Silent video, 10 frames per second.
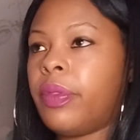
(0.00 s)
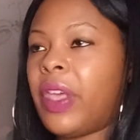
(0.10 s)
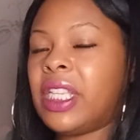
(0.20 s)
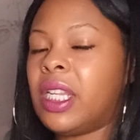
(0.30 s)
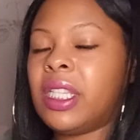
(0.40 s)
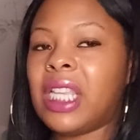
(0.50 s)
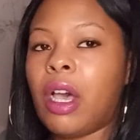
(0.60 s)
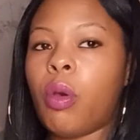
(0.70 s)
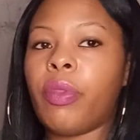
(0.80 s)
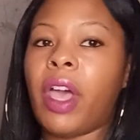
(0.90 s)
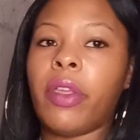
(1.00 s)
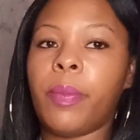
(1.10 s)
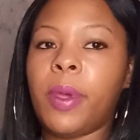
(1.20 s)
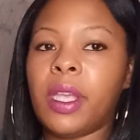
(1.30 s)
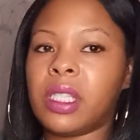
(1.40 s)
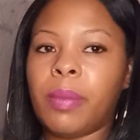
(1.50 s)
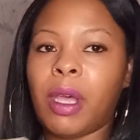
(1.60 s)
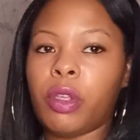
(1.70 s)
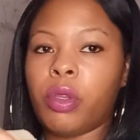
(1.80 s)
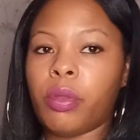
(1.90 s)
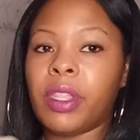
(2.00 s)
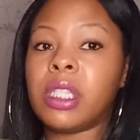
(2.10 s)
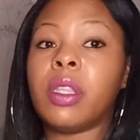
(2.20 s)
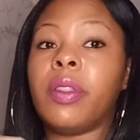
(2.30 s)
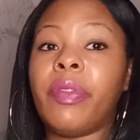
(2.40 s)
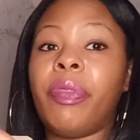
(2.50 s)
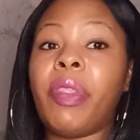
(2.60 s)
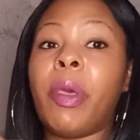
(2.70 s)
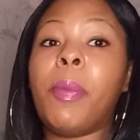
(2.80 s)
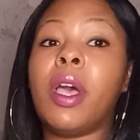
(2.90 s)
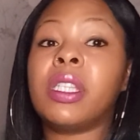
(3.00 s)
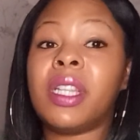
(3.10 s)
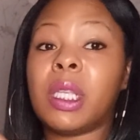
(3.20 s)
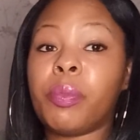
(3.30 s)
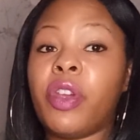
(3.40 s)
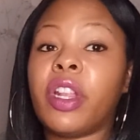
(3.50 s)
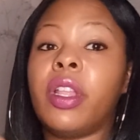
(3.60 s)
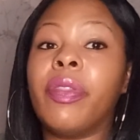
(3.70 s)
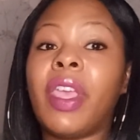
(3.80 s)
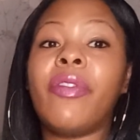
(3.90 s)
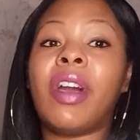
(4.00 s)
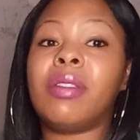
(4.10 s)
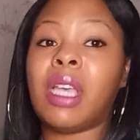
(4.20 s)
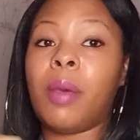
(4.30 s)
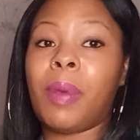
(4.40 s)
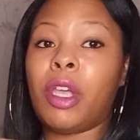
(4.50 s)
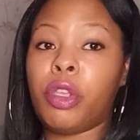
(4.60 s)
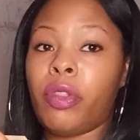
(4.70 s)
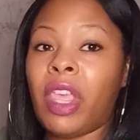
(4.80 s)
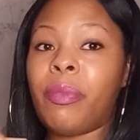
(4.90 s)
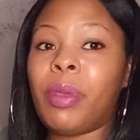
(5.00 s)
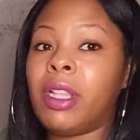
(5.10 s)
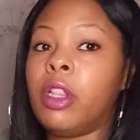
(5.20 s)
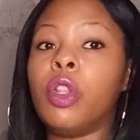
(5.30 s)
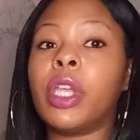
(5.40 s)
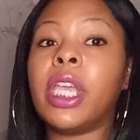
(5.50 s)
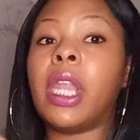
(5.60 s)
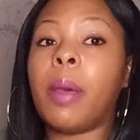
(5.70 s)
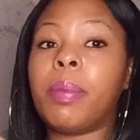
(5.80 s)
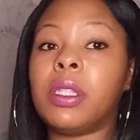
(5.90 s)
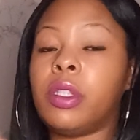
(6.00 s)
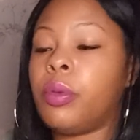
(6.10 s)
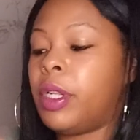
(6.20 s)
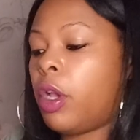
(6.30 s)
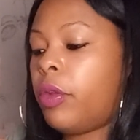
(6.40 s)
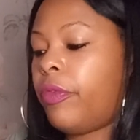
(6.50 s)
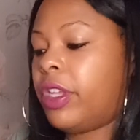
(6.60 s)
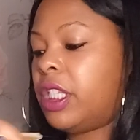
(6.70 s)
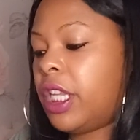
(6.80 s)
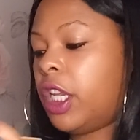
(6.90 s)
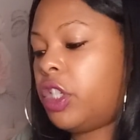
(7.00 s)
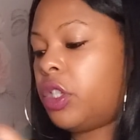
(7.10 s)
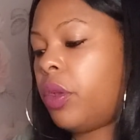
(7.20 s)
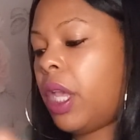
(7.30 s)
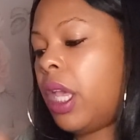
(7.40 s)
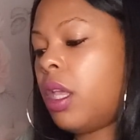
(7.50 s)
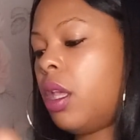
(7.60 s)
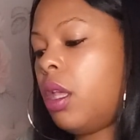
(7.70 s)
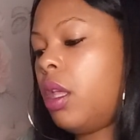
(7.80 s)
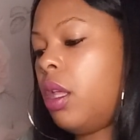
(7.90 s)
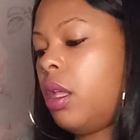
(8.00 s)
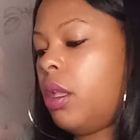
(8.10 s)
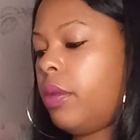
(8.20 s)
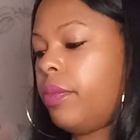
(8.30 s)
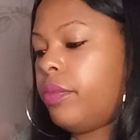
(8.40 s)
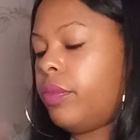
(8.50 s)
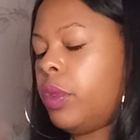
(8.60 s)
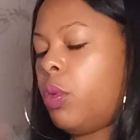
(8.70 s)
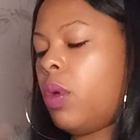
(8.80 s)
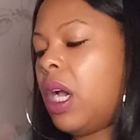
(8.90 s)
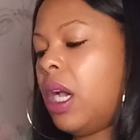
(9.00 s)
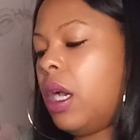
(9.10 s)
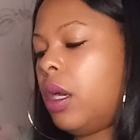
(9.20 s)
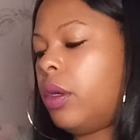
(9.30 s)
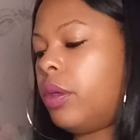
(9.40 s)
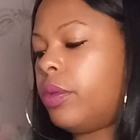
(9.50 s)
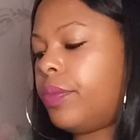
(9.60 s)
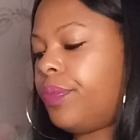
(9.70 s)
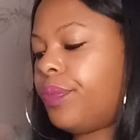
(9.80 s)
they didn't tell the other person about you. This, the person that's pregnant, they found out about you. They've been looking up and doing their own investigation, okay? Wow.